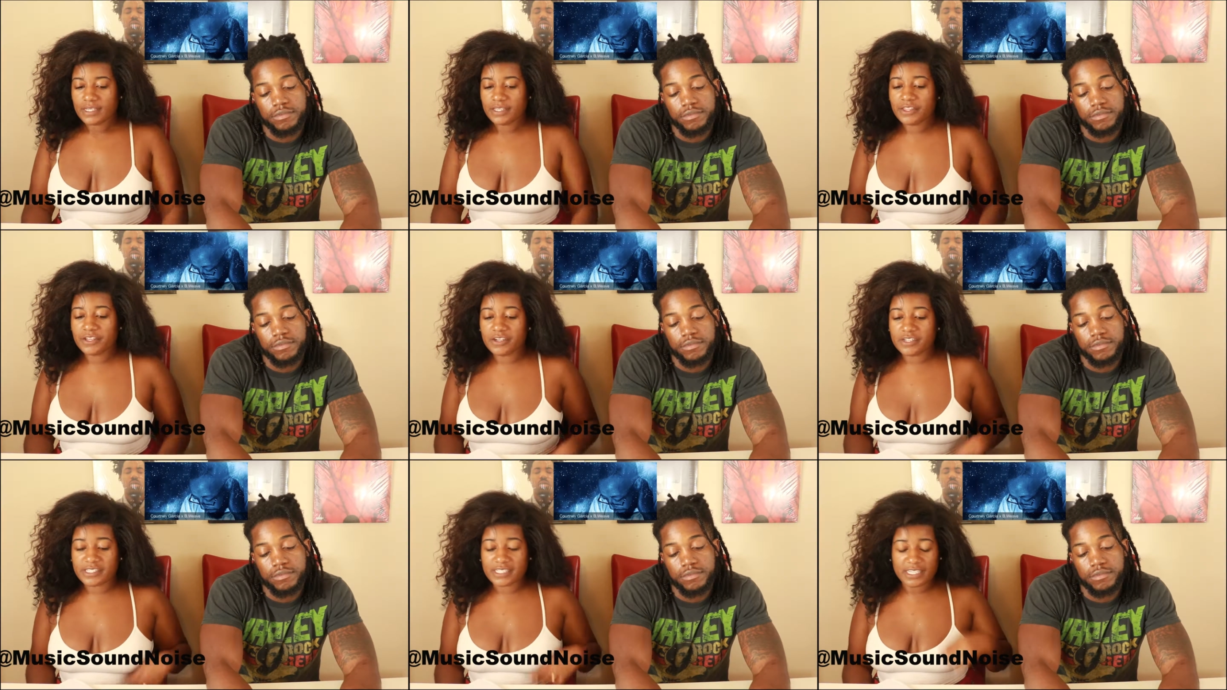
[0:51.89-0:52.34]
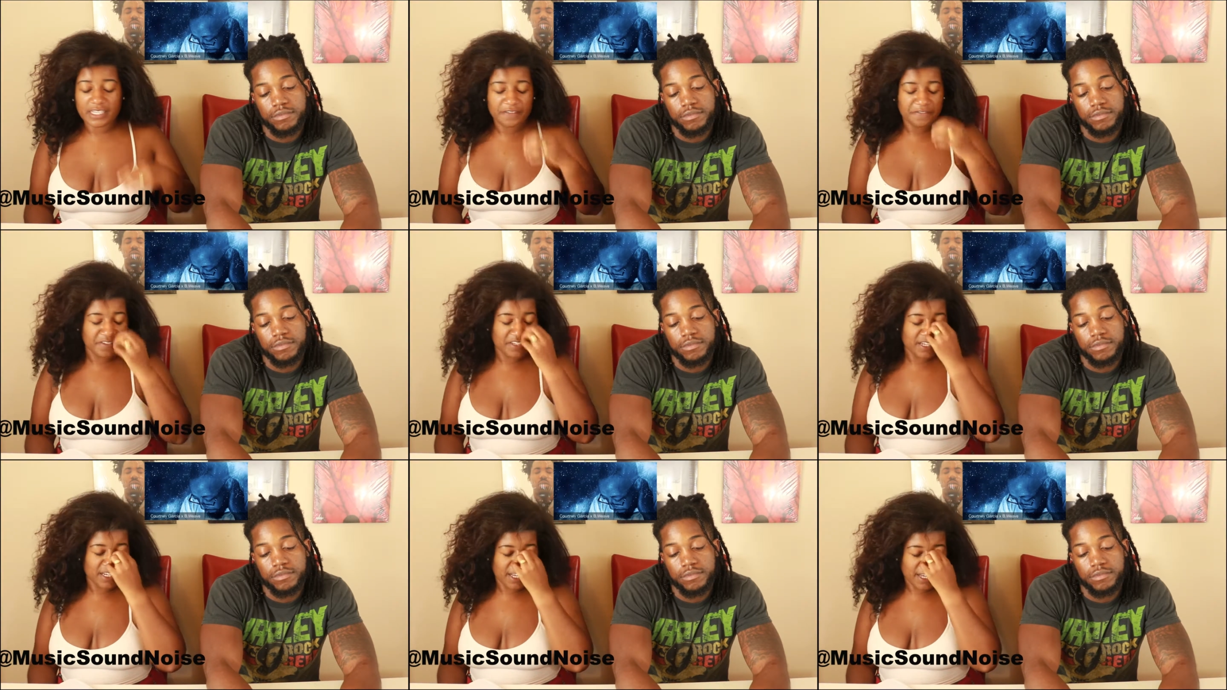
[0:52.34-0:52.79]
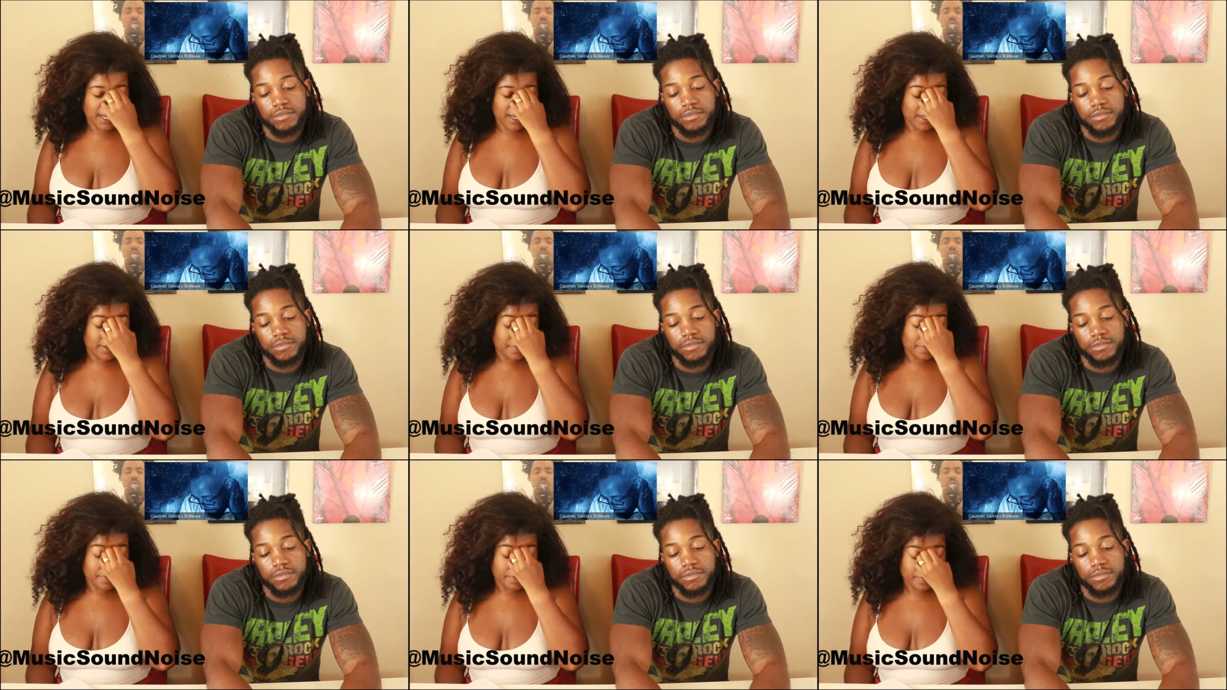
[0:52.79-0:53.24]
Speaker 1: There's even
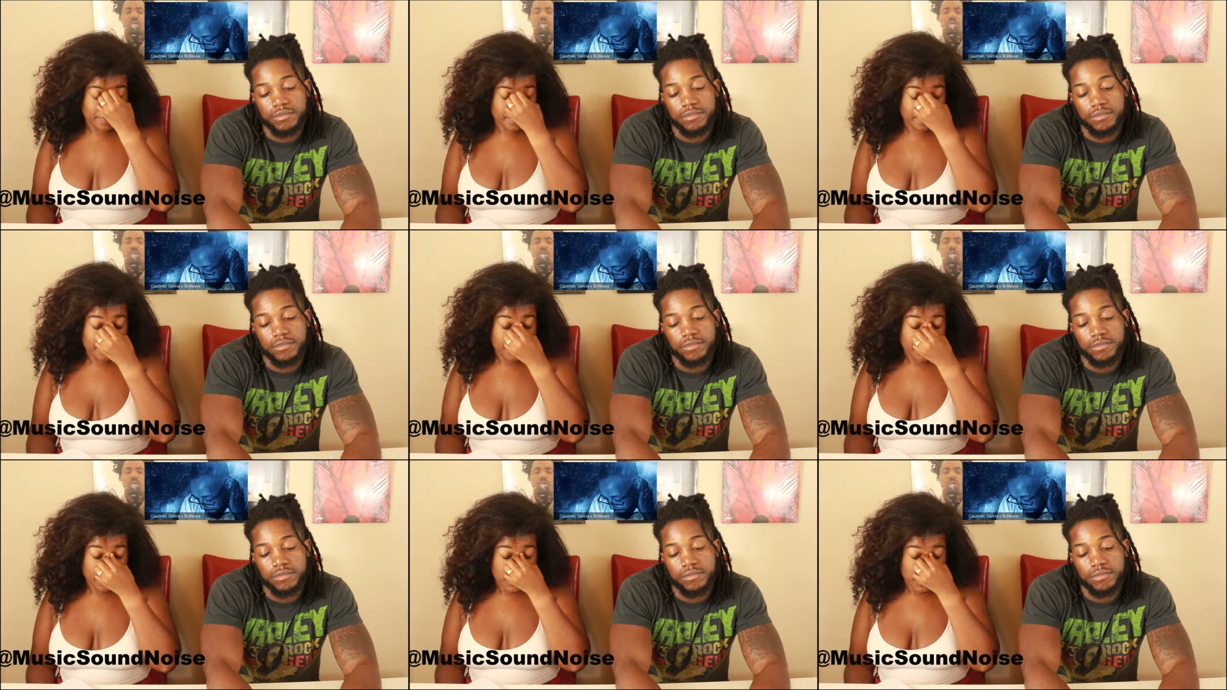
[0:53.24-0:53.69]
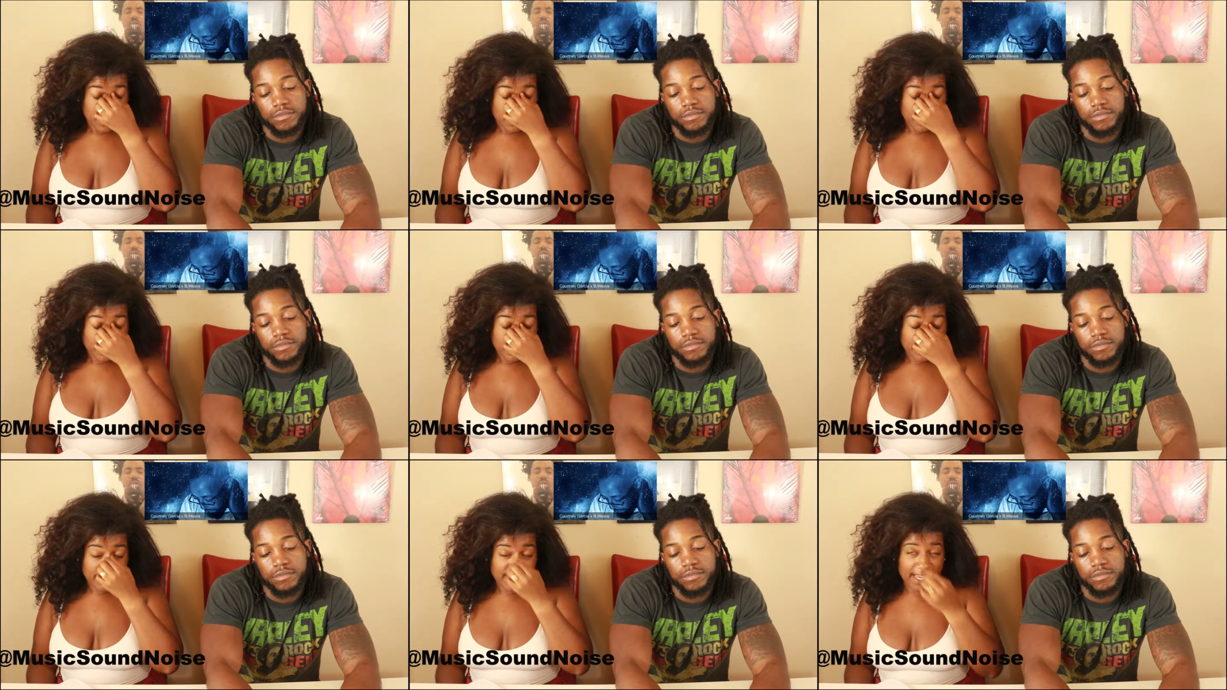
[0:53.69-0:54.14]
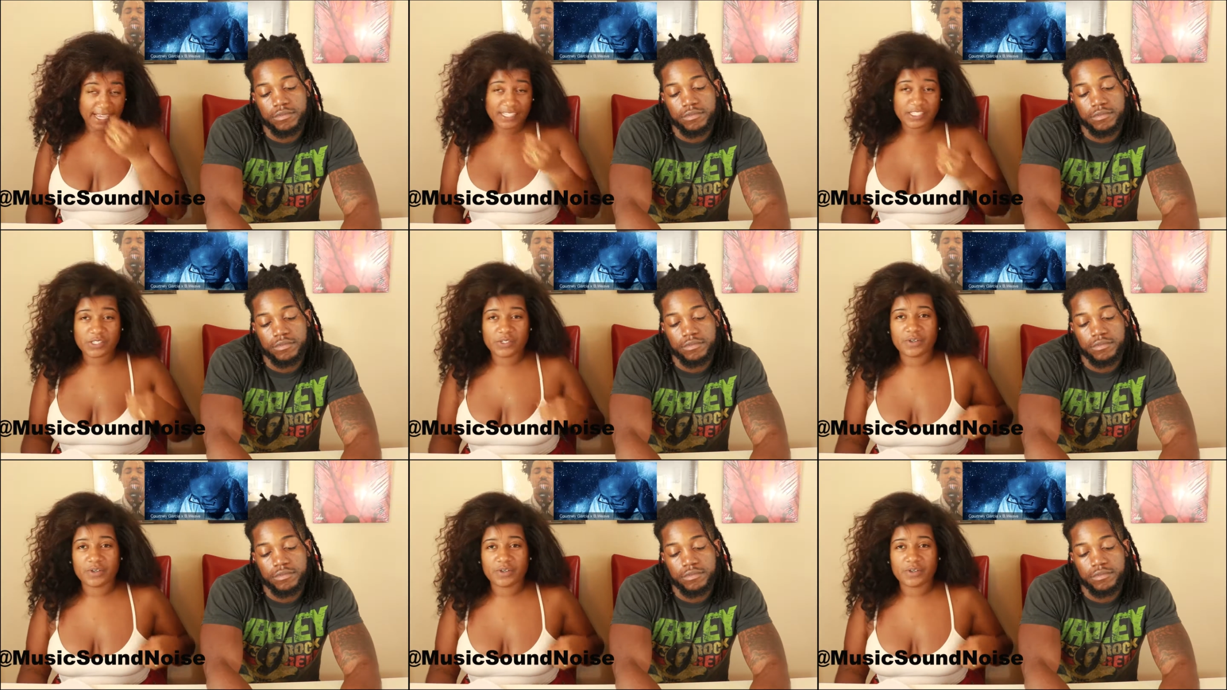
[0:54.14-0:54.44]
a sex